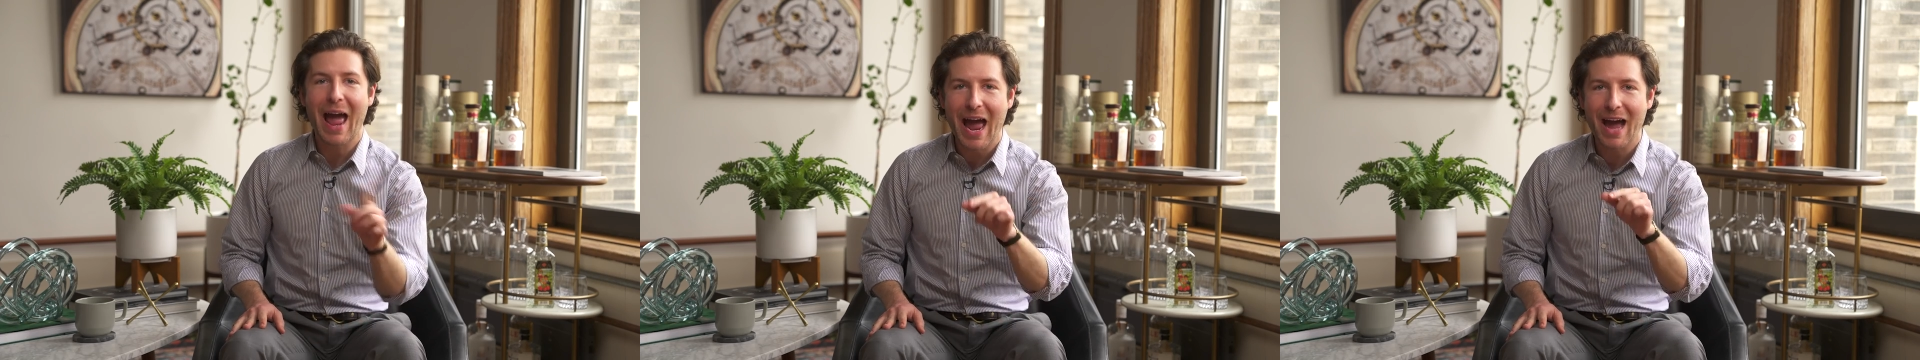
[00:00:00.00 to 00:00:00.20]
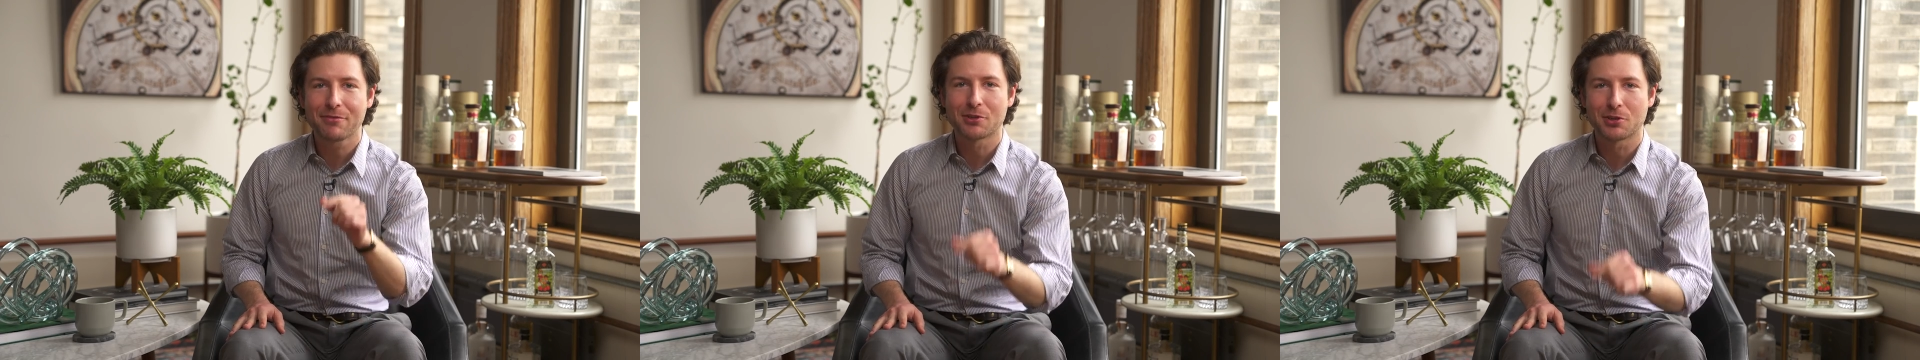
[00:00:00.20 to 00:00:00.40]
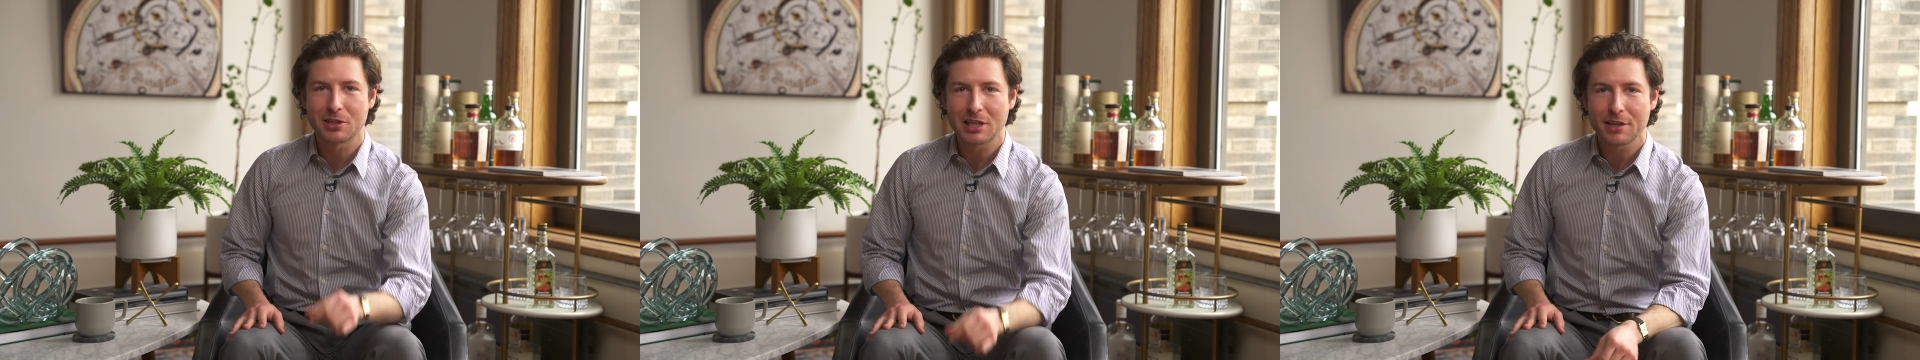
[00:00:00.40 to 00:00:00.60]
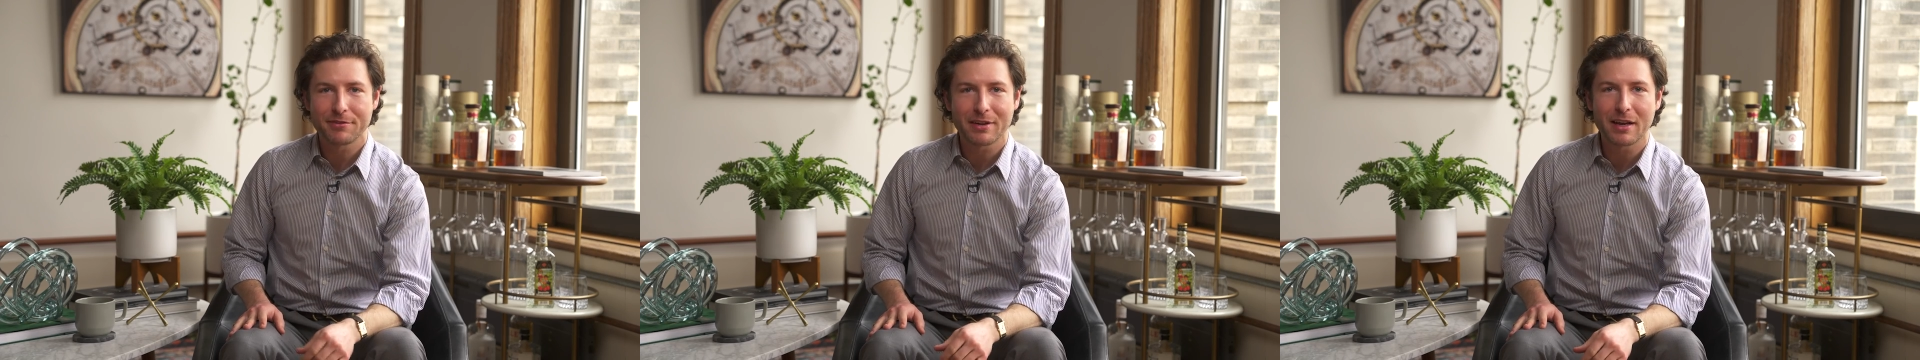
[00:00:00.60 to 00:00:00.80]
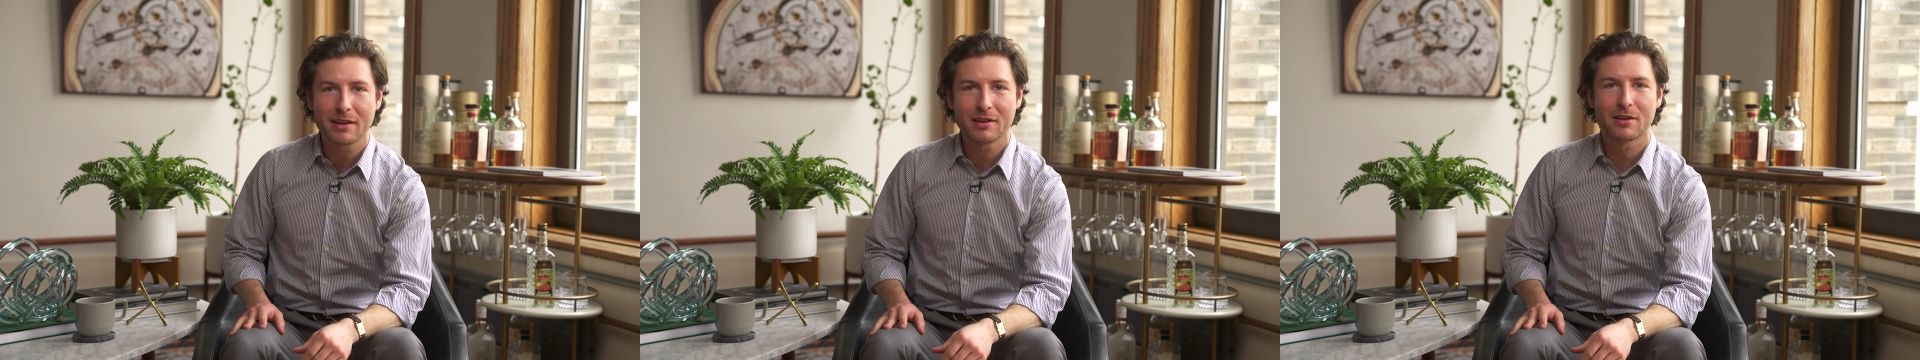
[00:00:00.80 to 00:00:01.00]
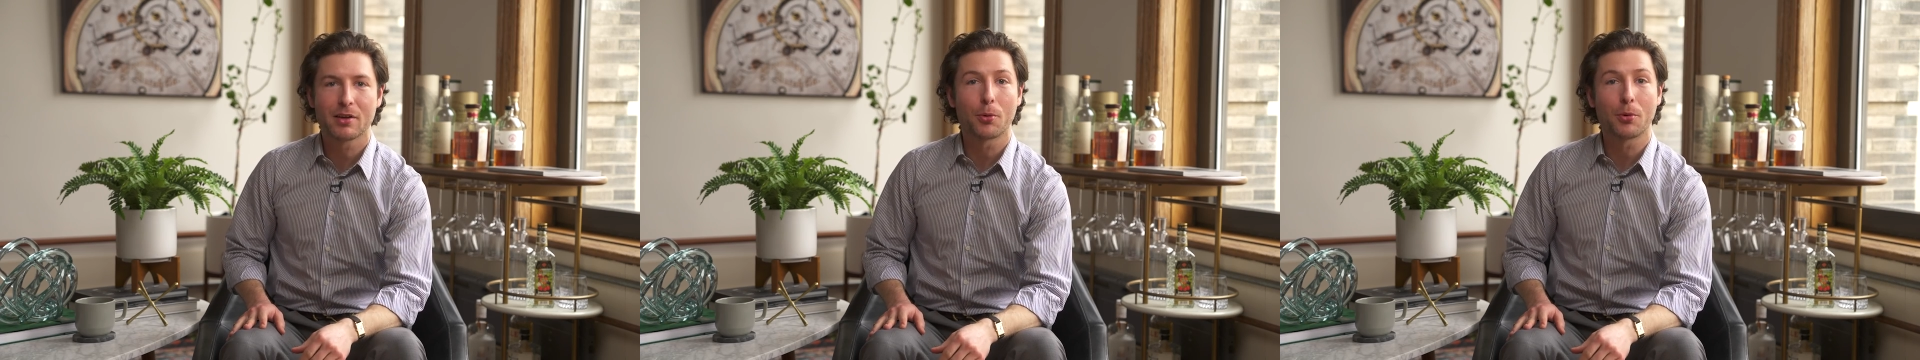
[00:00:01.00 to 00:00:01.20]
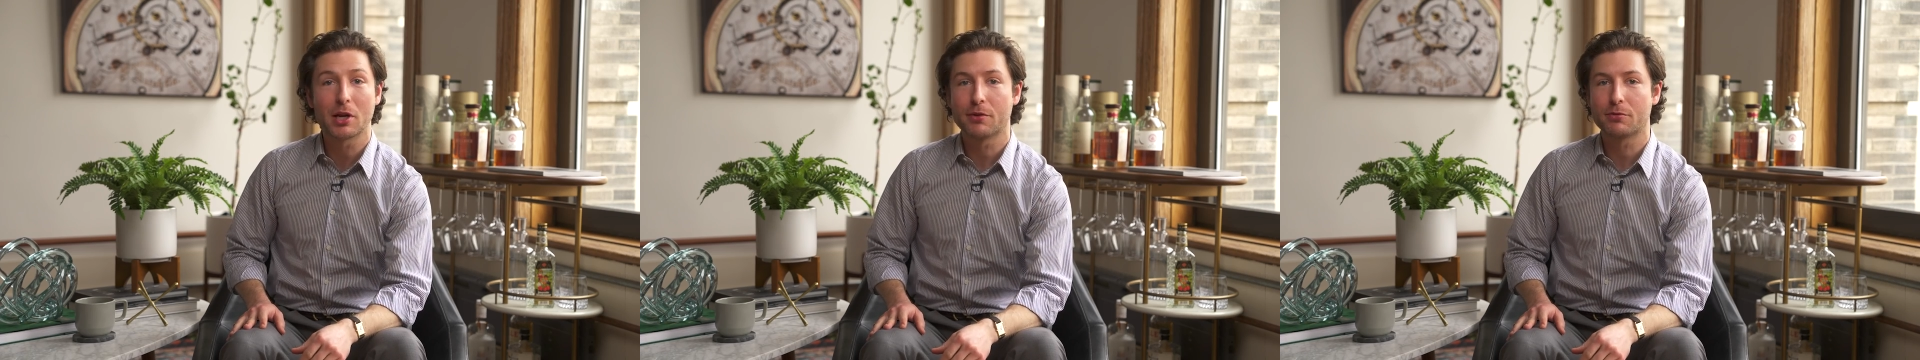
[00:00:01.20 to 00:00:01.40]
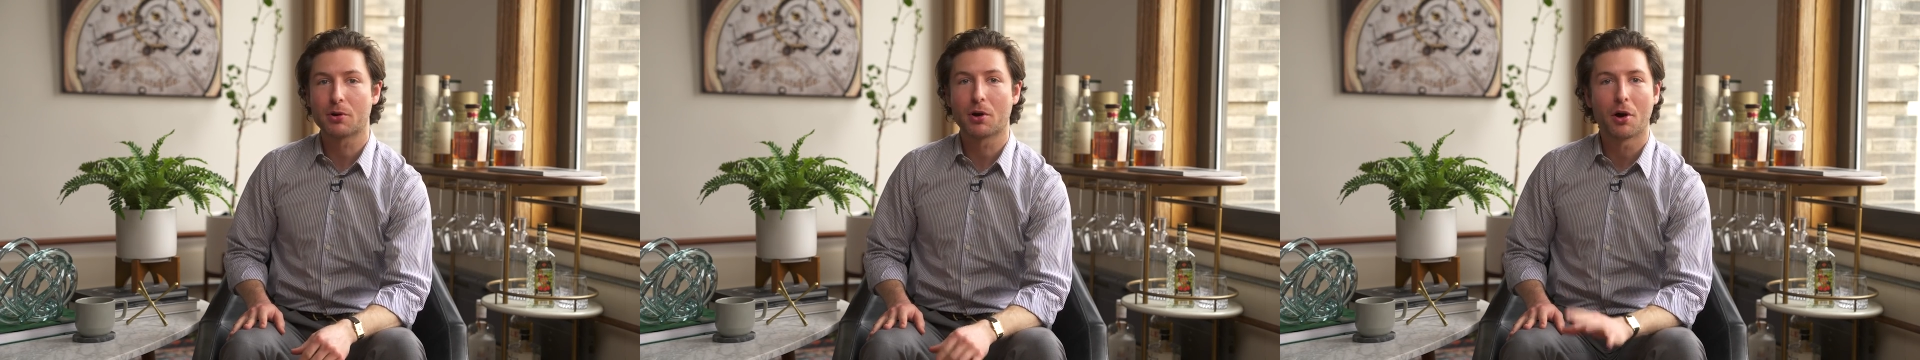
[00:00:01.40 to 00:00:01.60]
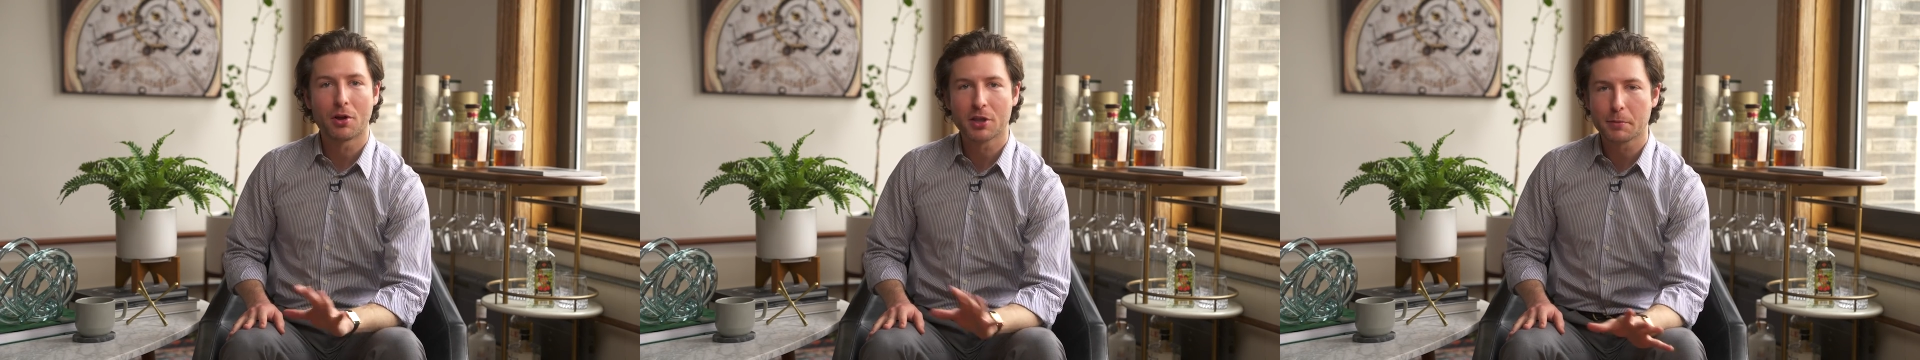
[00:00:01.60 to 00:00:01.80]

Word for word: after the event going over all